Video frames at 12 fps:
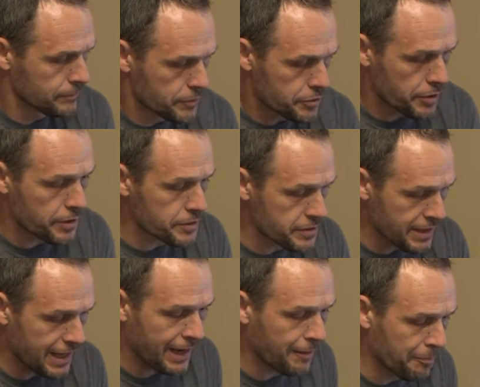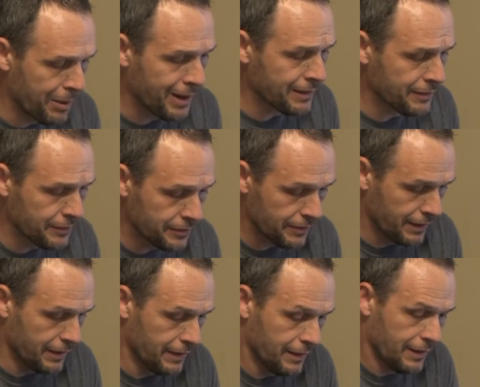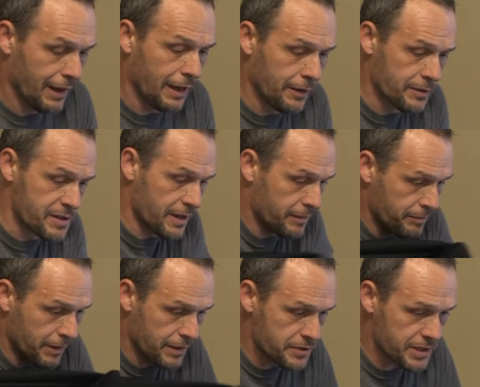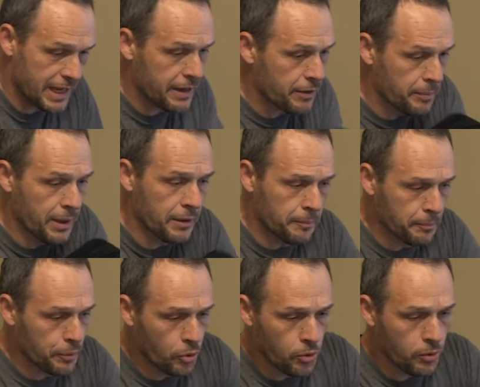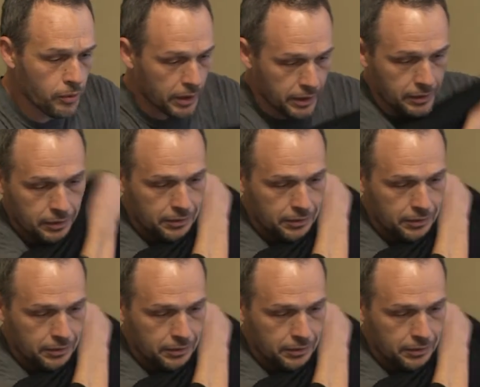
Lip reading: shirts that have buttons, I use a standard button pull, and